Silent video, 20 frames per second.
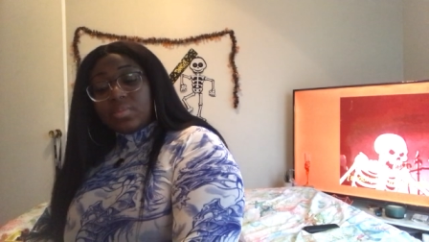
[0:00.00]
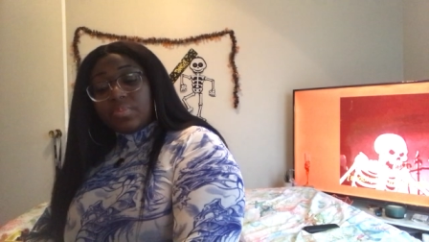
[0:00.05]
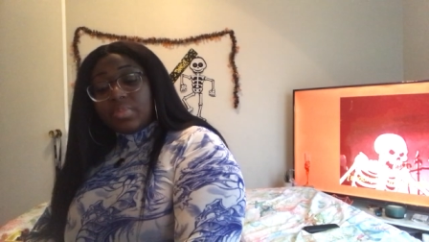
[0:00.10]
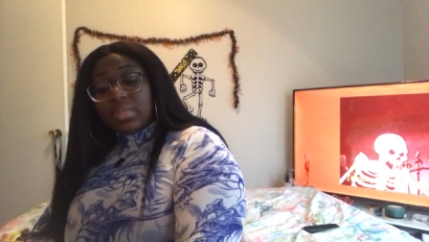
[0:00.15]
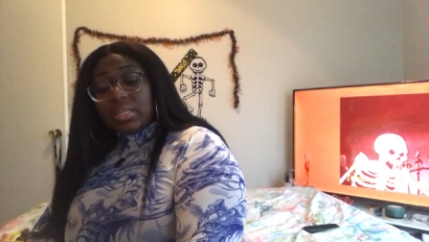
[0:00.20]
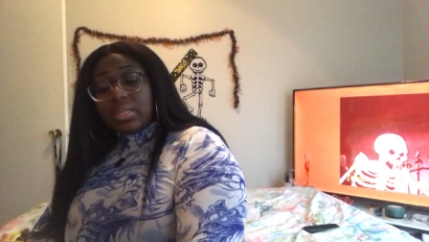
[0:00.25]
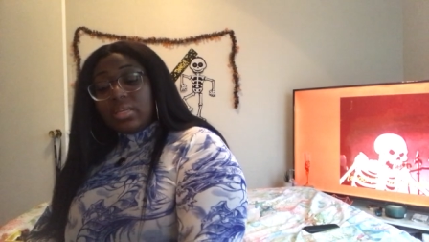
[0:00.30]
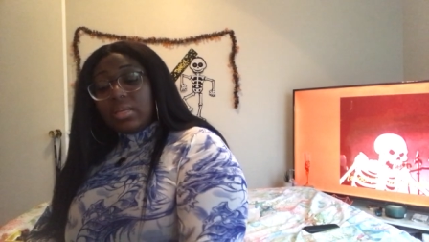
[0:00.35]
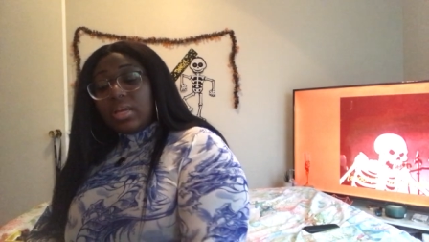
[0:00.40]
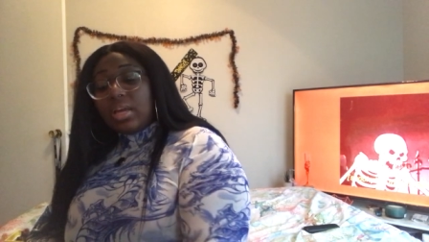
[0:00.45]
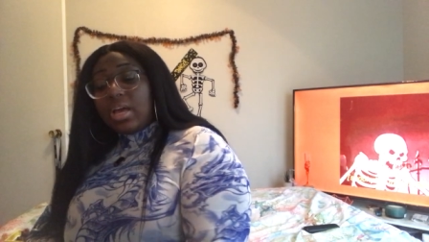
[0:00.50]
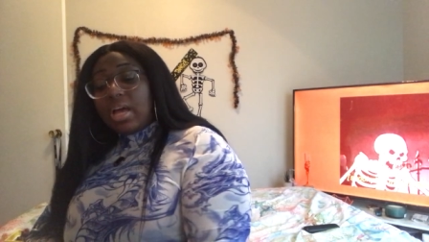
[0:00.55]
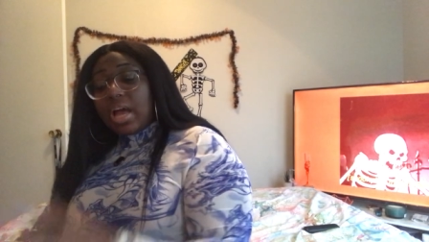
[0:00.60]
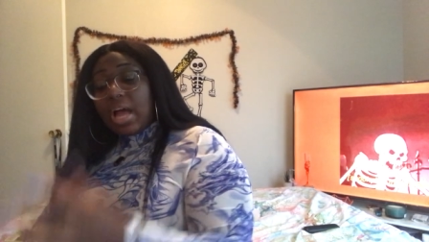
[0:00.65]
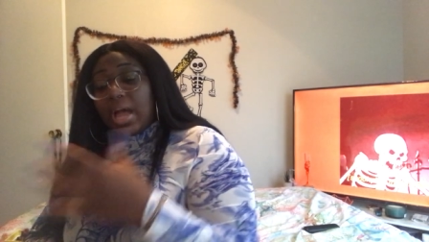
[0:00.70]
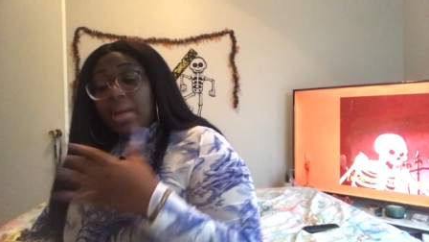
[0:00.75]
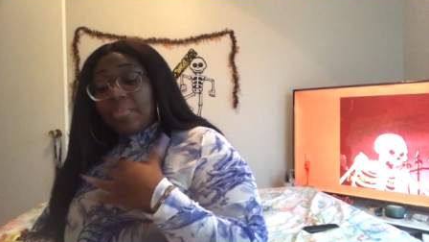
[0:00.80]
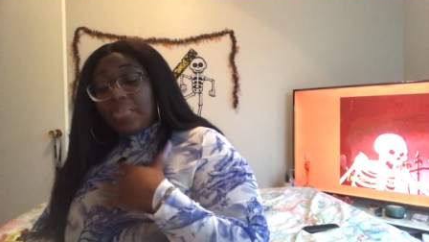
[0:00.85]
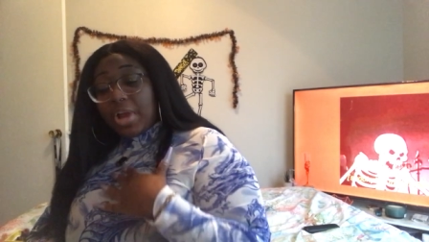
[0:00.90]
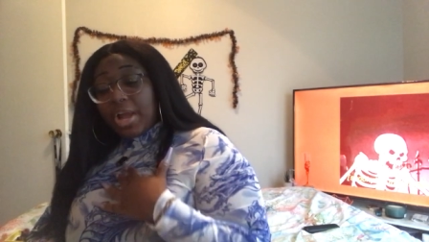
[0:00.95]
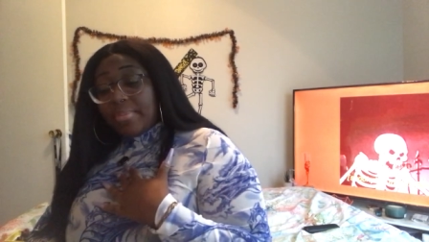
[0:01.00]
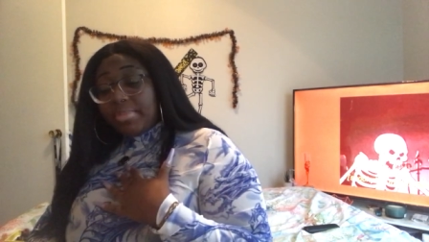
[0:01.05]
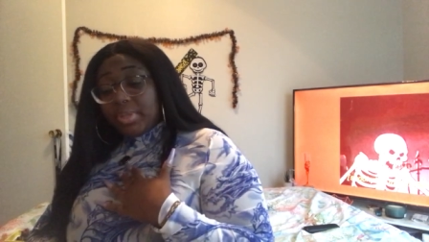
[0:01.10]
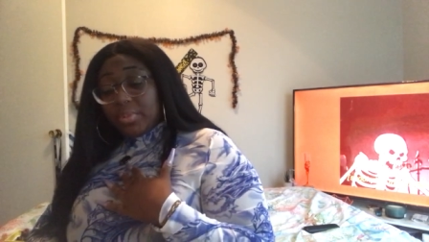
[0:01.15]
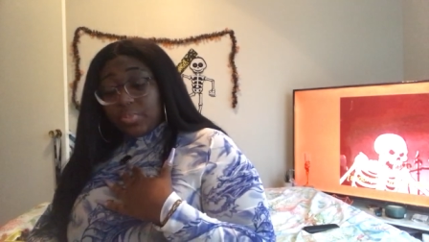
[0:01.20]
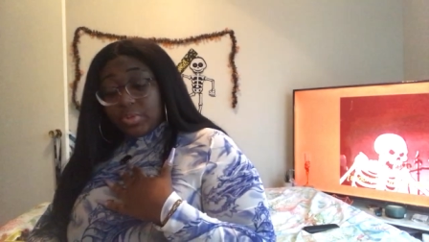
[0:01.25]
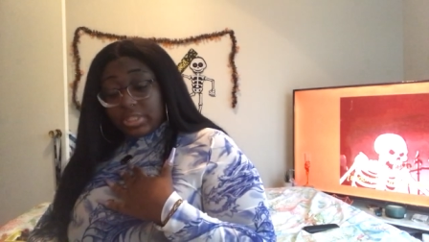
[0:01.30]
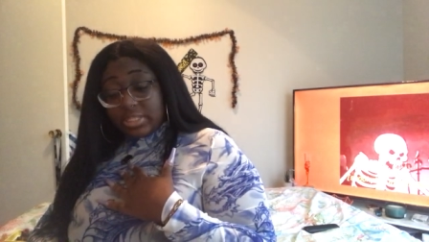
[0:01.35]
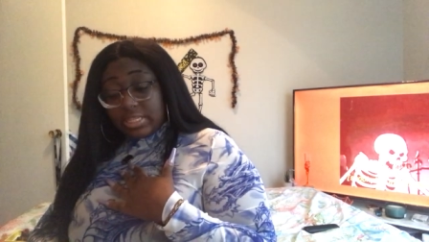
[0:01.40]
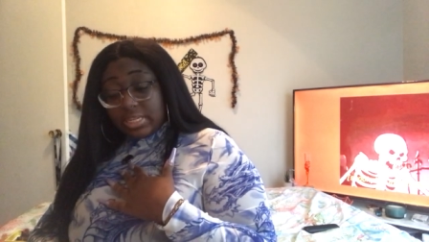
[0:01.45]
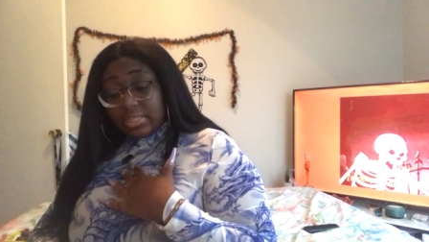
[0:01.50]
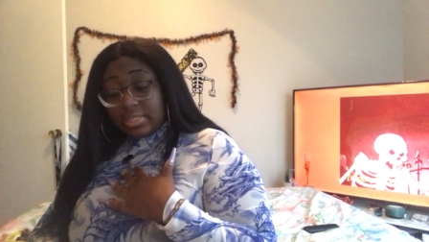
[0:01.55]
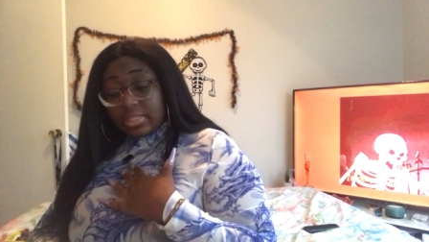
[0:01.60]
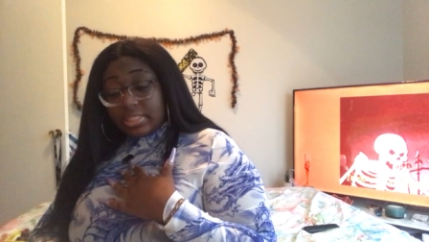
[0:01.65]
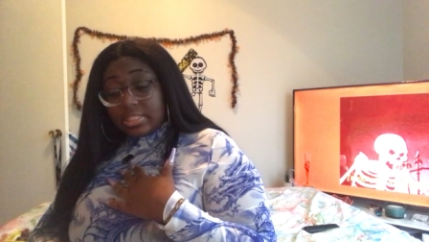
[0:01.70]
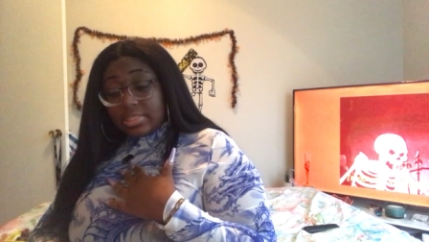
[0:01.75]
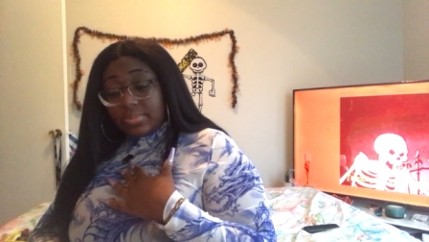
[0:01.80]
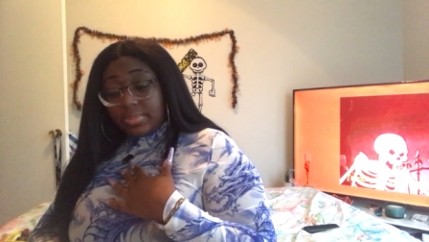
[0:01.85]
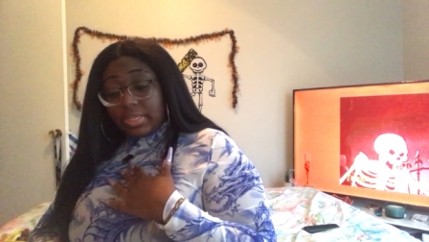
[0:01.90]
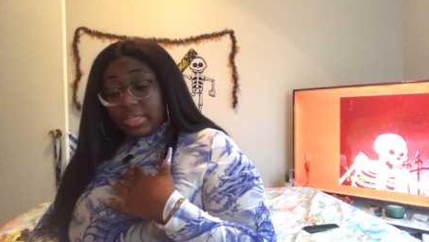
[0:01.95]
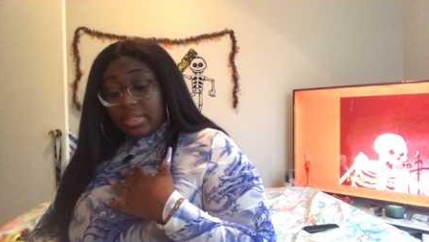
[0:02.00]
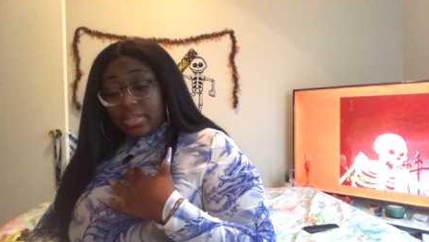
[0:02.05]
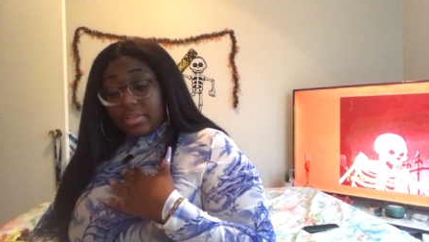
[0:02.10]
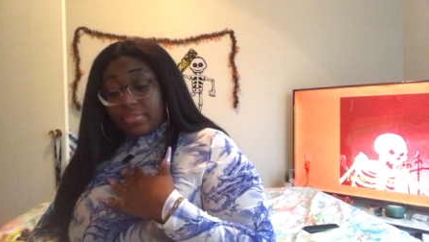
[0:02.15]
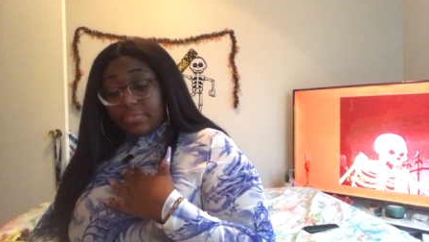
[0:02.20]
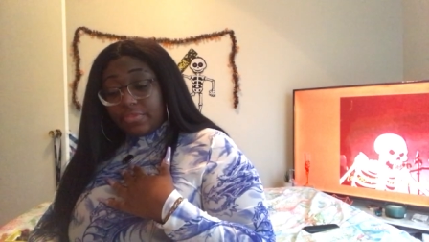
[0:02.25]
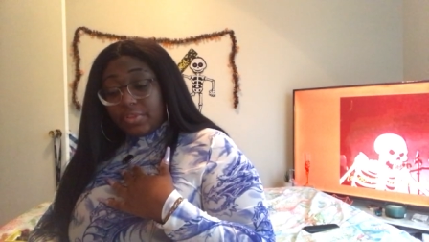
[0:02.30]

to be, I probably pretended to be good